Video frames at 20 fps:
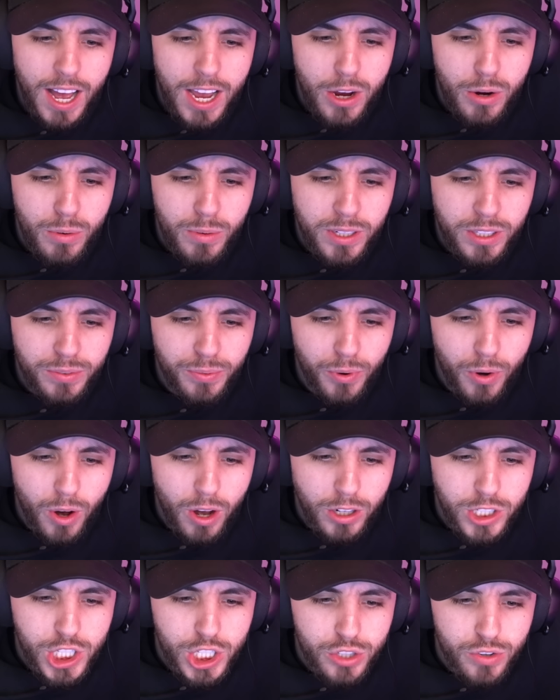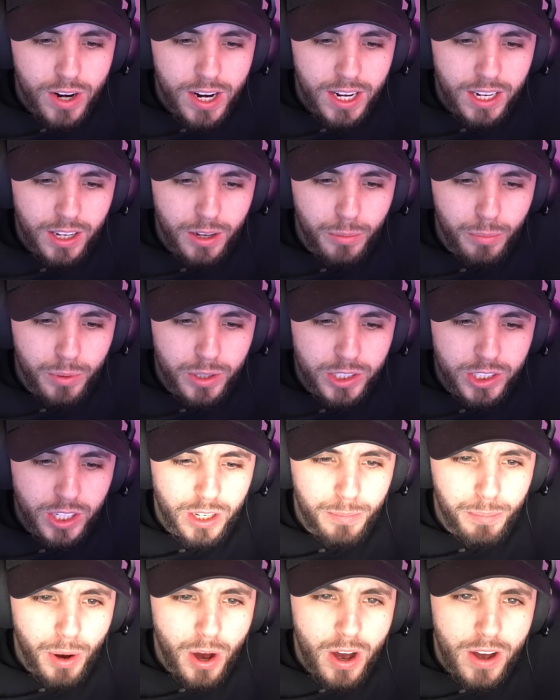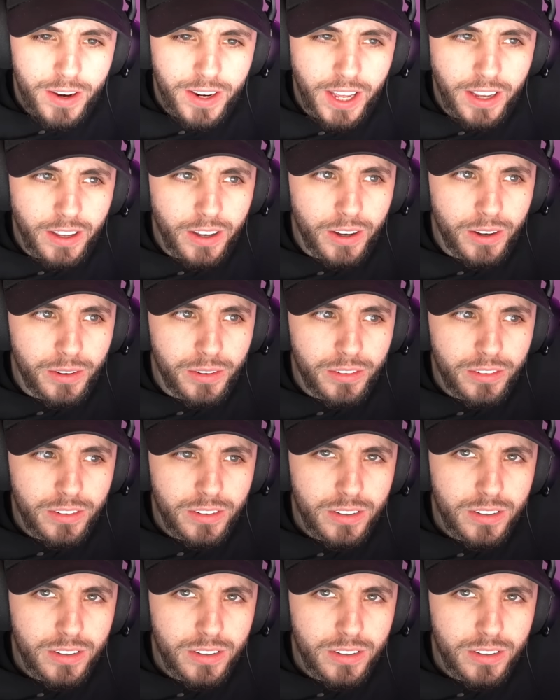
More... I always thought Australia was a part of NATO